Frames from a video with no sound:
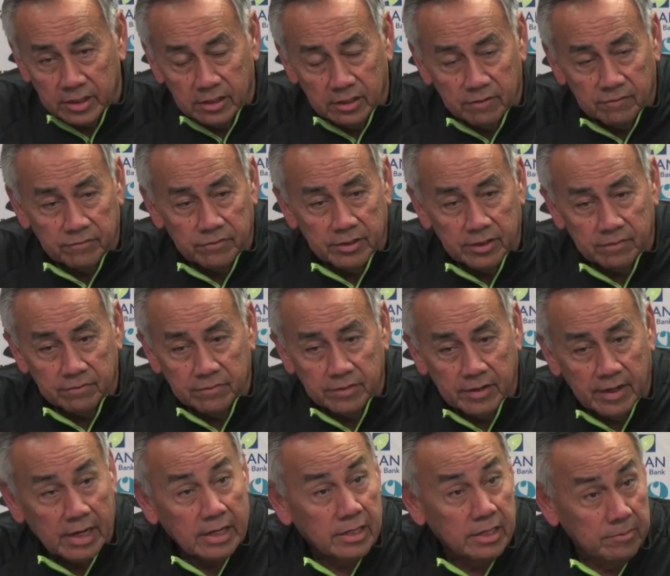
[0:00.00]
I love the
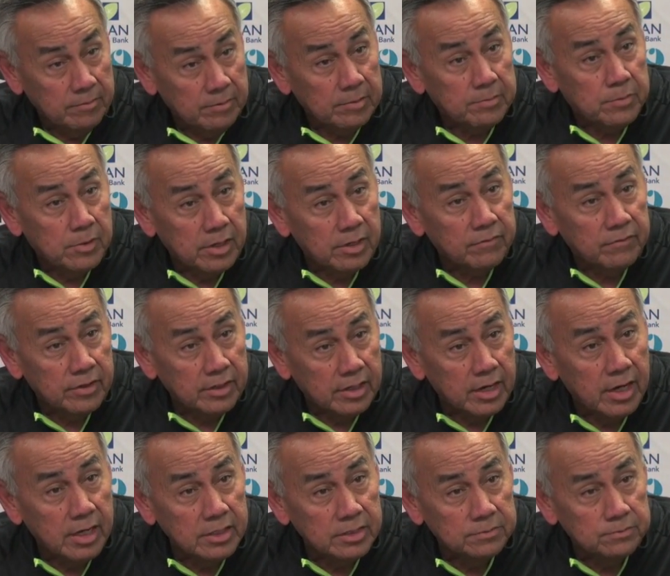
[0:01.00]
academic part of our
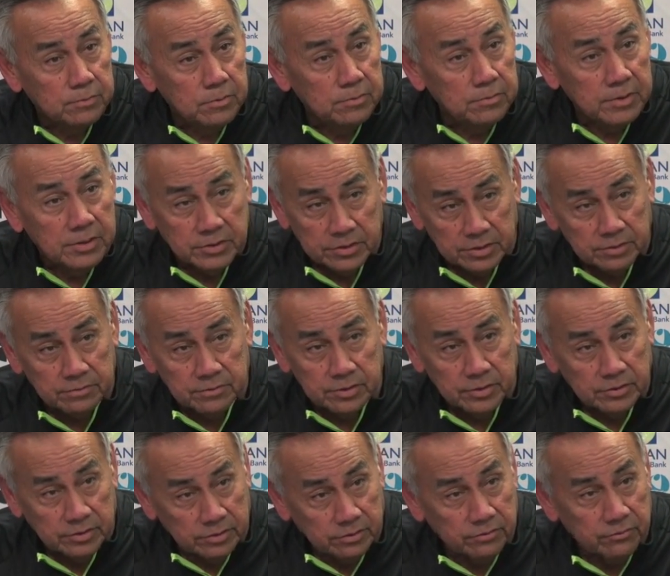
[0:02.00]
guys. Puma is
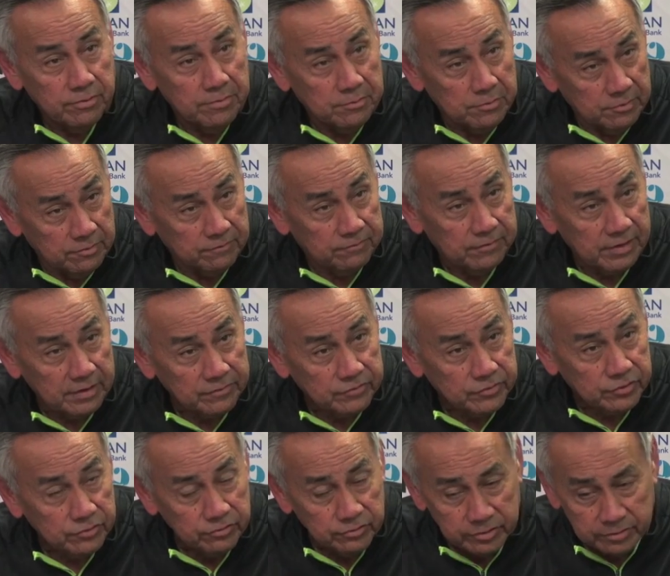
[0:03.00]
a 3.5
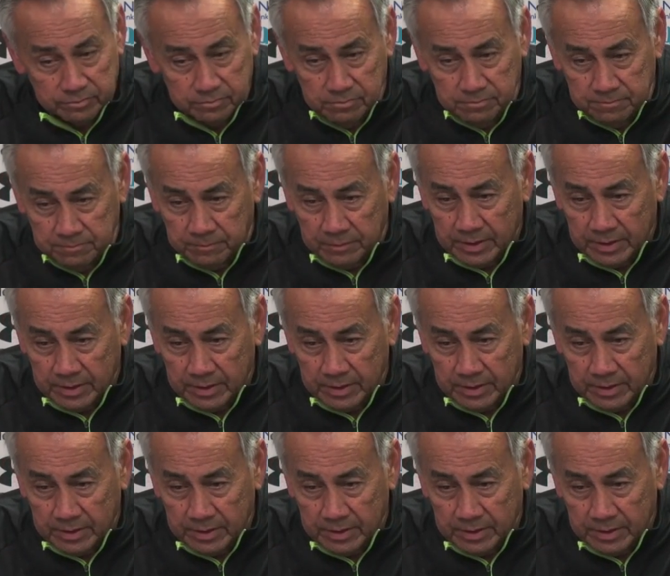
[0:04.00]
student.